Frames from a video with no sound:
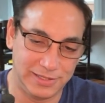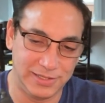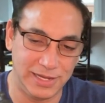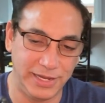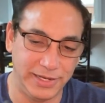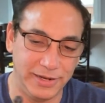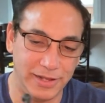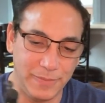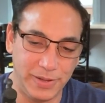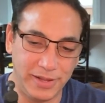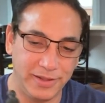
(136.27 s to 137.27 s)
tighten it
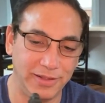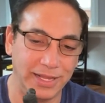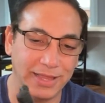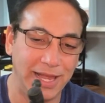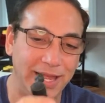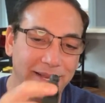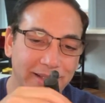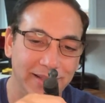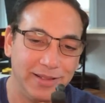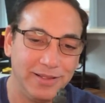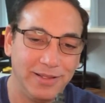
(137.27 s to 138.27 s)
up like that.
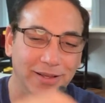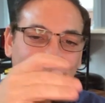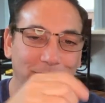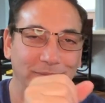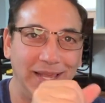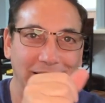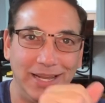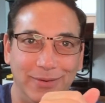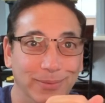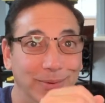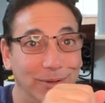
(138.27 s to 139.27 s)
Oh, and now
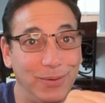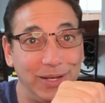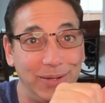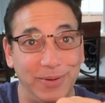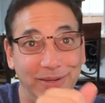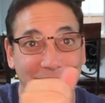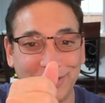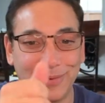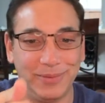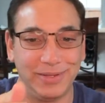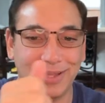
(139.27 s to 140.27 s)
it won't go anywhere.
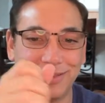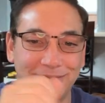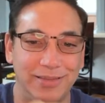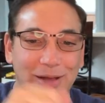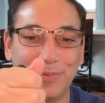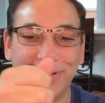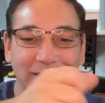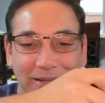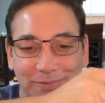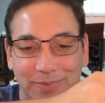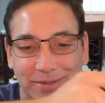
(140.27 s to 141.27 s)
So this top one
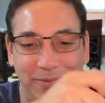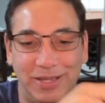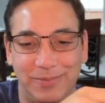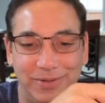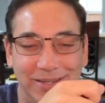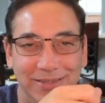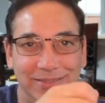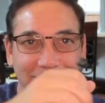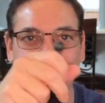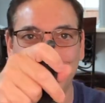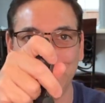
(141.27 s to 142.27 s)
does, but the bottom one doesn't
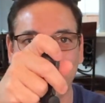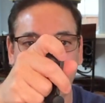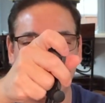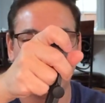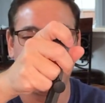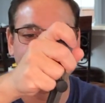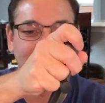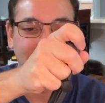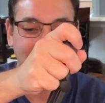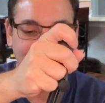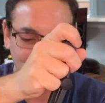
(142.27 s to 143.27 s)
anymore because I've
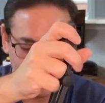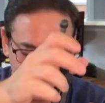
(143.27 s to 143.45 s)
tightened it up too